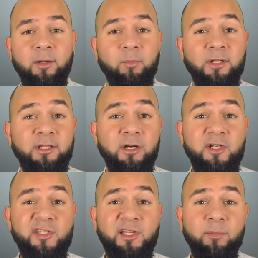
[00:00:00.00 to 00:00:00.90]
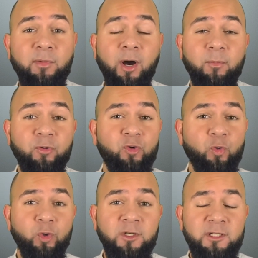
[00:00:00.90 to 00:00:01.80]
But there are some
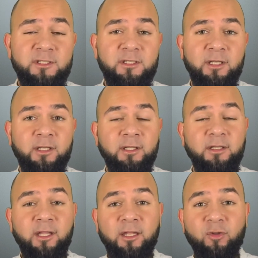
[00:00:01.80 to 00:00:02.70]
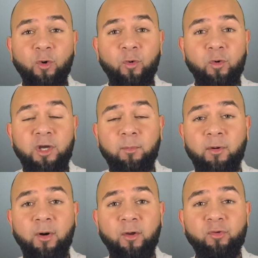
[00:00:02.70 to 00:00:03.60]
opportunities that don't come
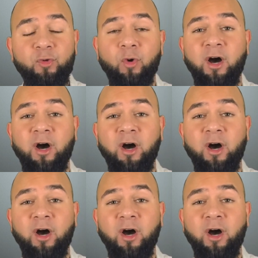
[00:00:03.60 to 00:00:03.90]
around too